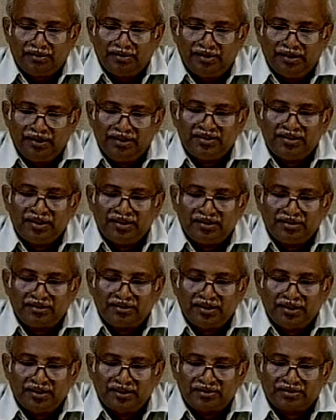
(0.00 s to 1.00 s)
These are the
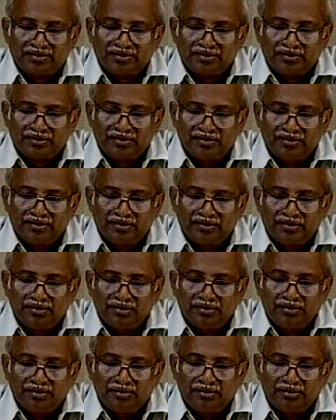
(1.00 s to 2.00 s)
things
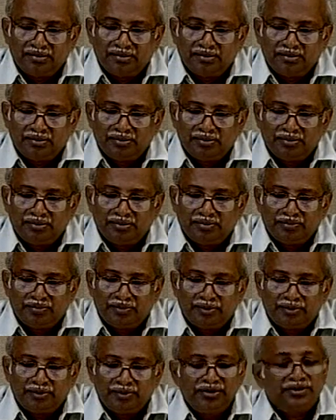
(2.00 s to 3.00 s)

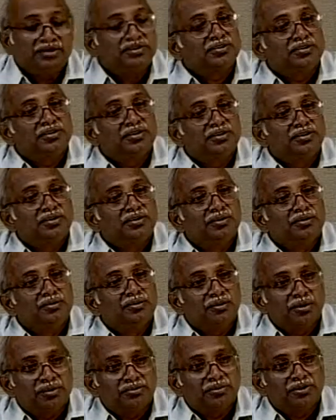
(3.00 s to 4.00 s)
for which
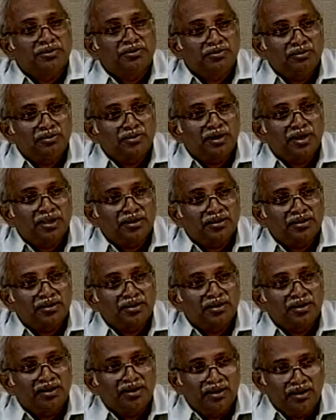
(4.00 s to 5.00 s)
one must look at
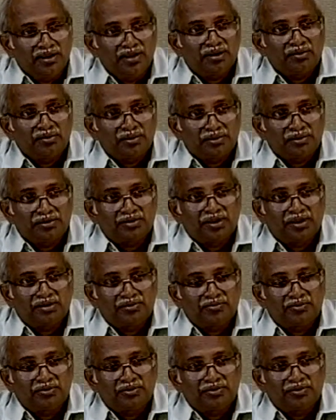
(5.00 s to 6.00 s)
inland water
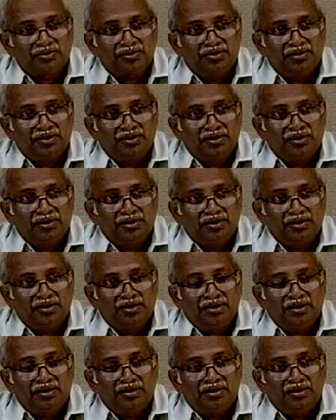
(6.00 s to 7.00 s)
transport in
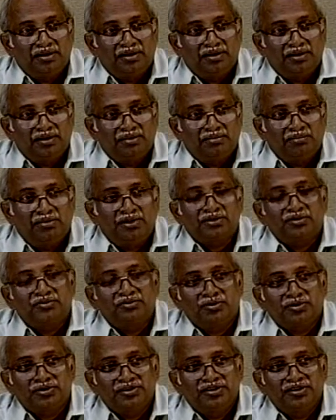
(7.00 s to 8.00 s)
a much
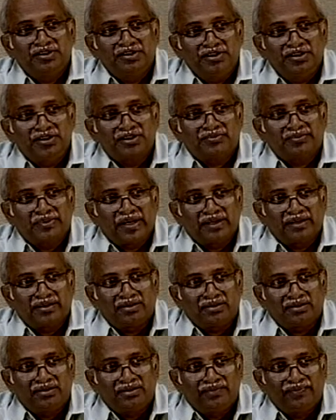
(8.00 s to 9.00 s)
more serious manner
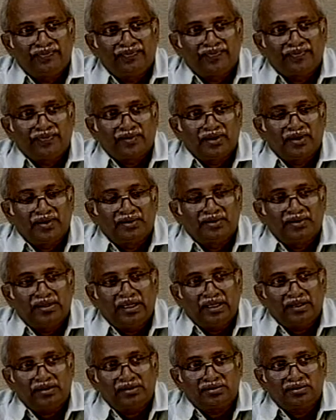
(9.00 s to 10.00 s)

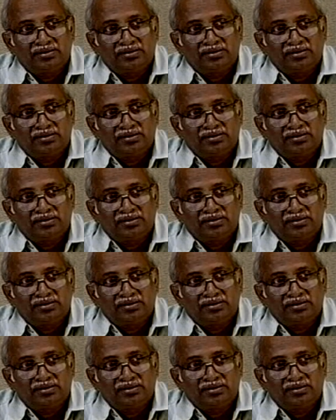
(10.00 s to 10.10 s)
than